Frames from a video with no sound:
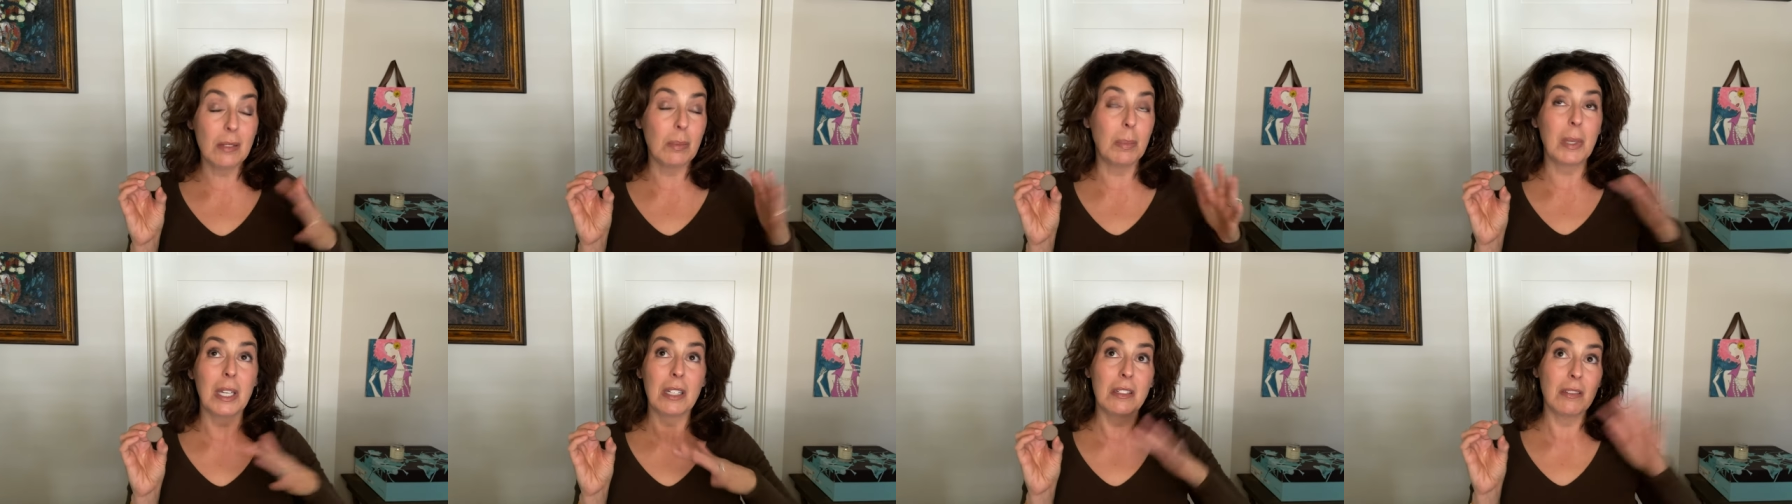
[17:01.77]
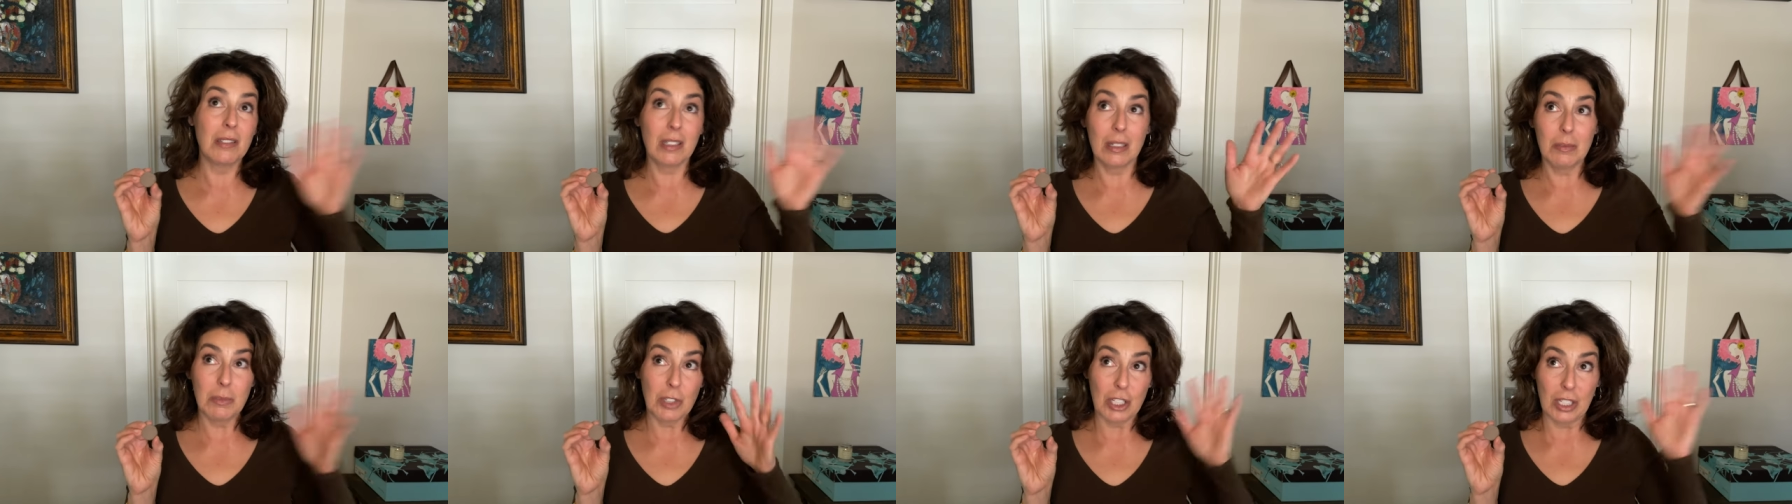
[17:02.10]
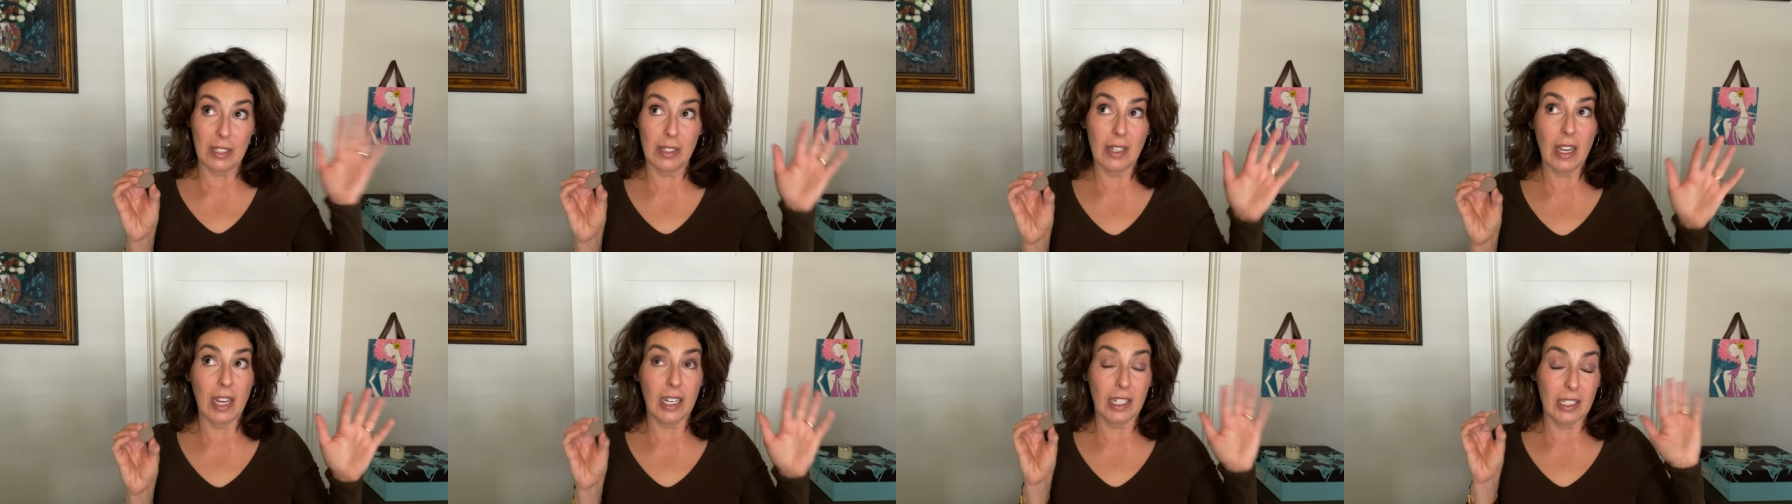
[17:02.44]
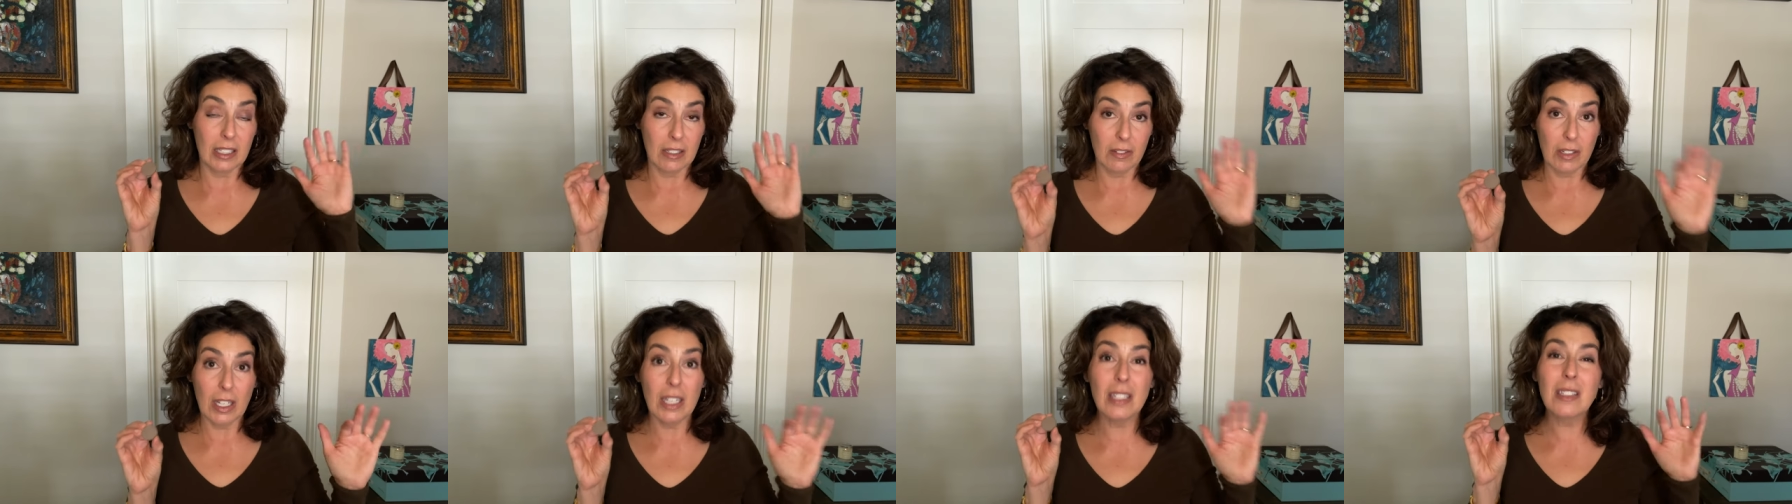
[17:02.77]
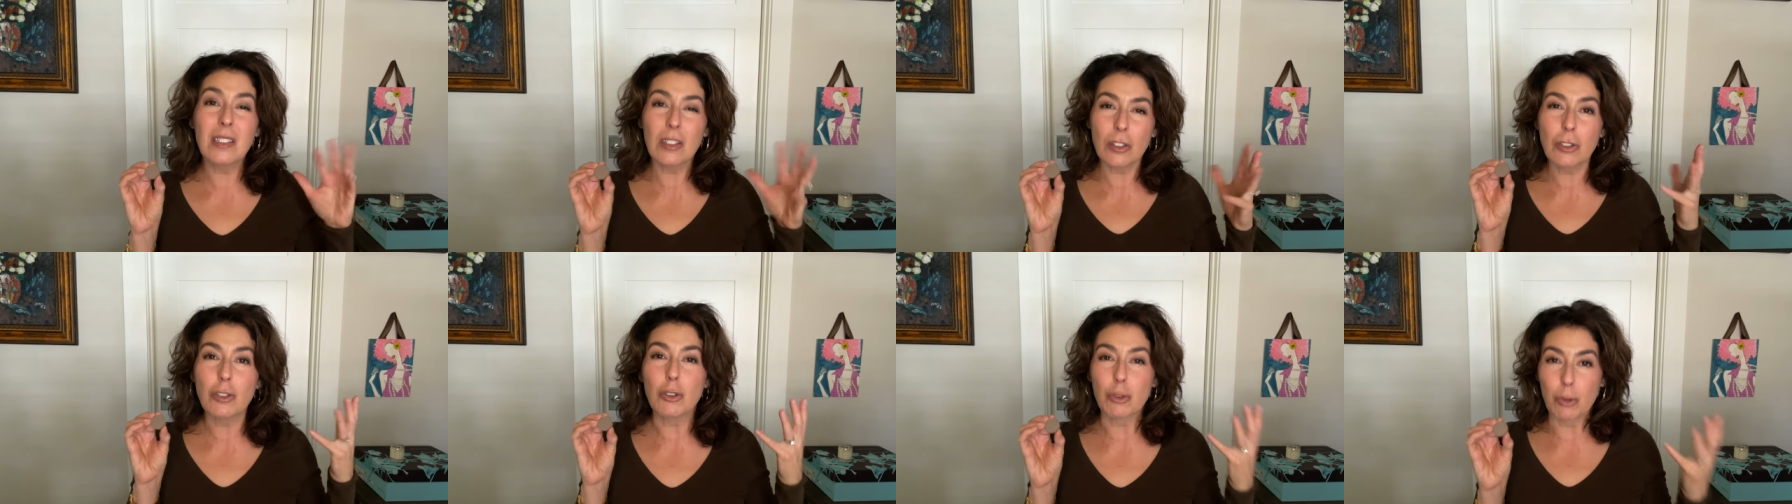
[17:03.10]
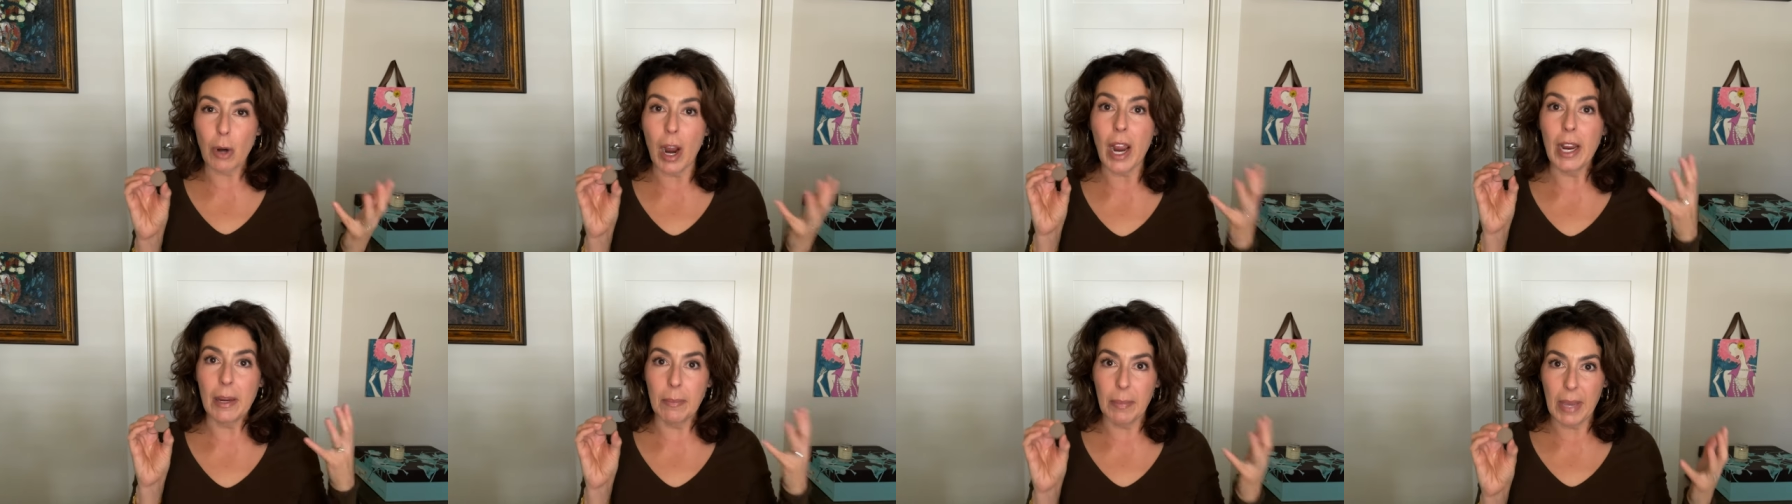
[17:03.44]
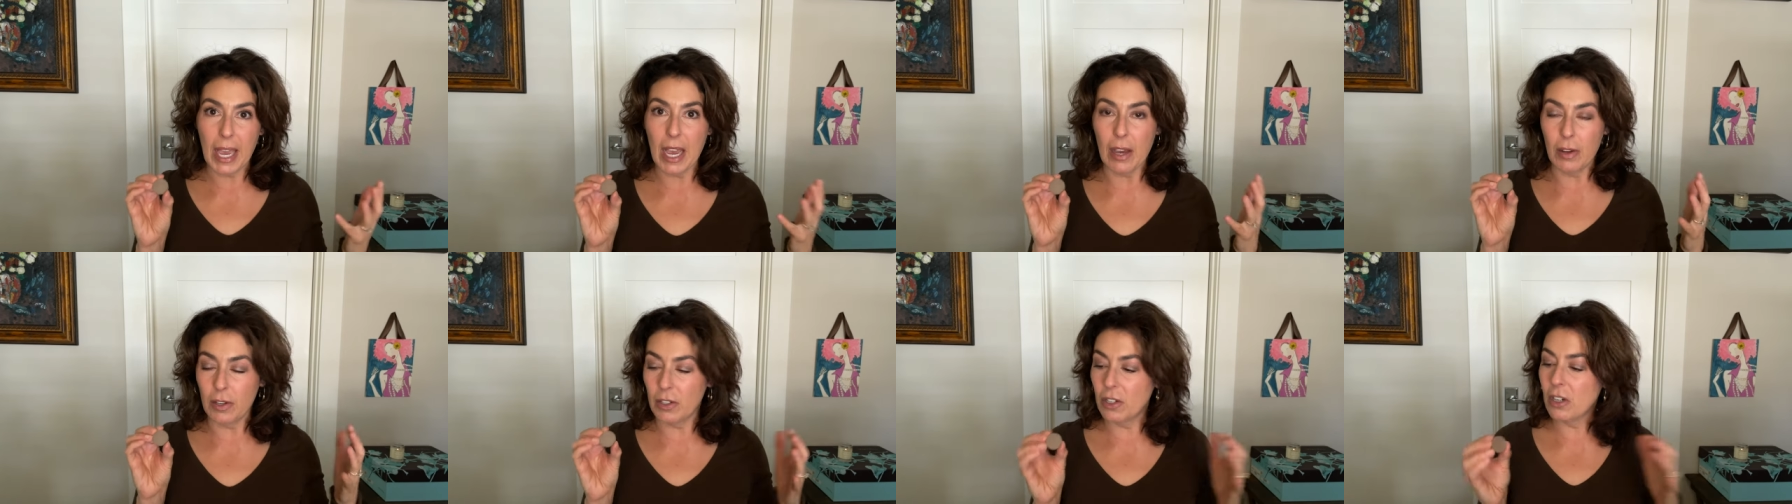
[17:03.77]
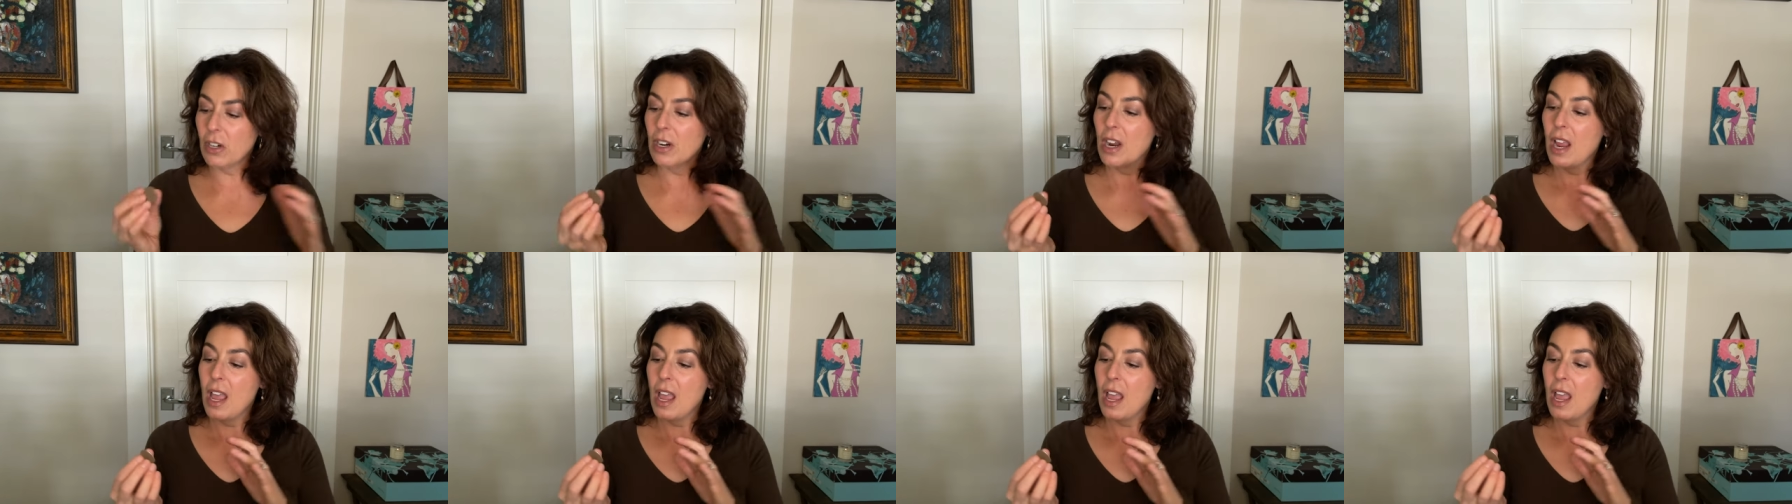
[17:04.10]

but I'm just saying it's, it's a dry powder.